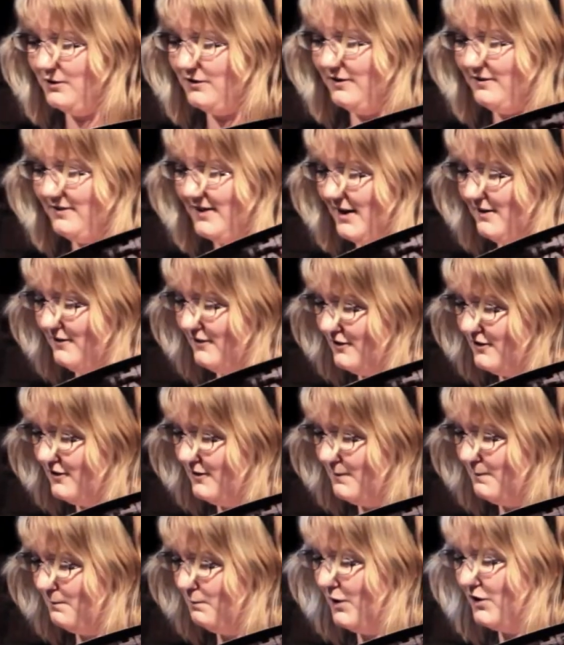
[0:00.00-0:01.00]
dissent,
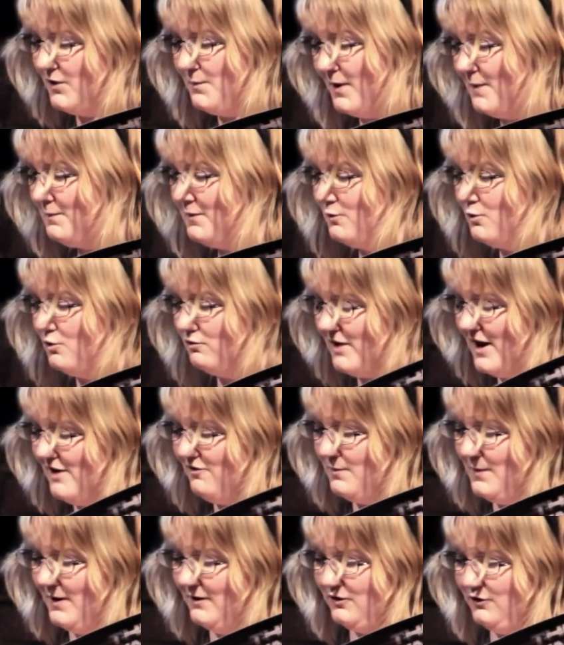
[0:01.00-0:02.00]
but the public will rave
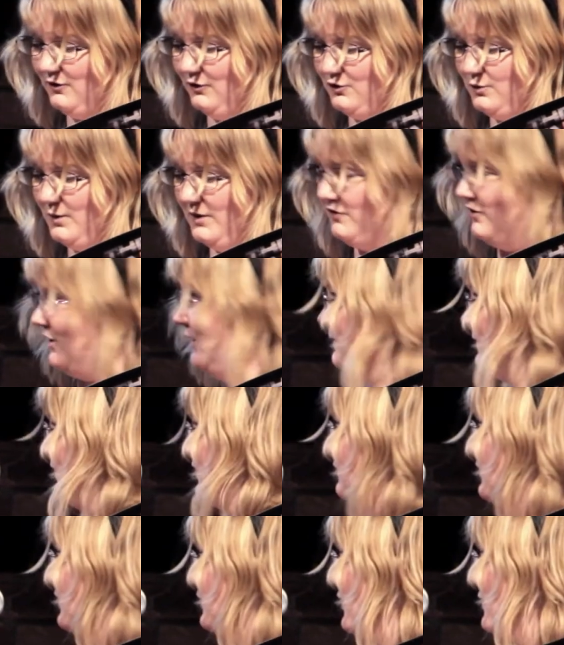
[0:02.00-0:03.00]
about it on Twitter
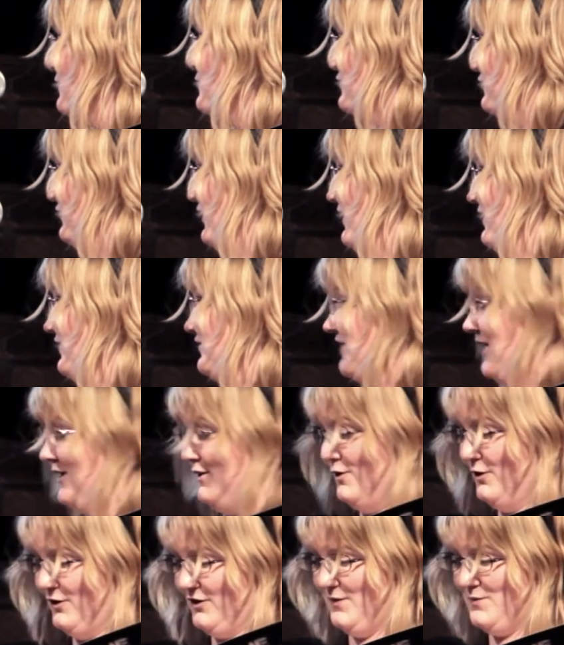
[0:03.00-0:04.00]
because it goes fast and
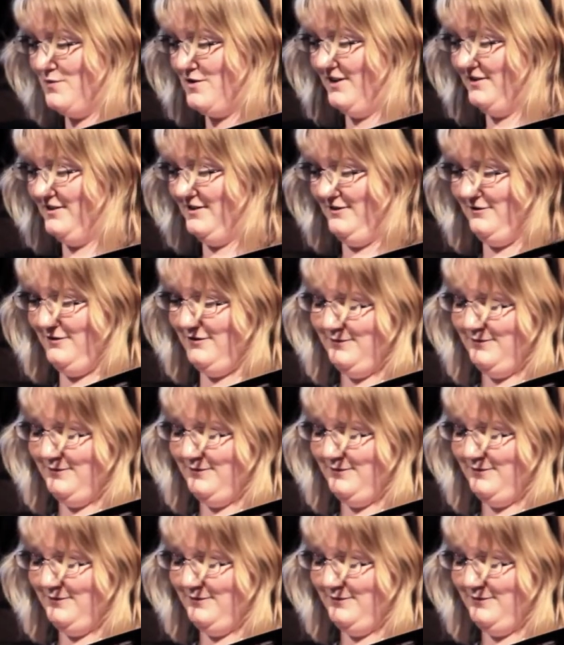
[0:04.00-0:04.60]
looks impressive.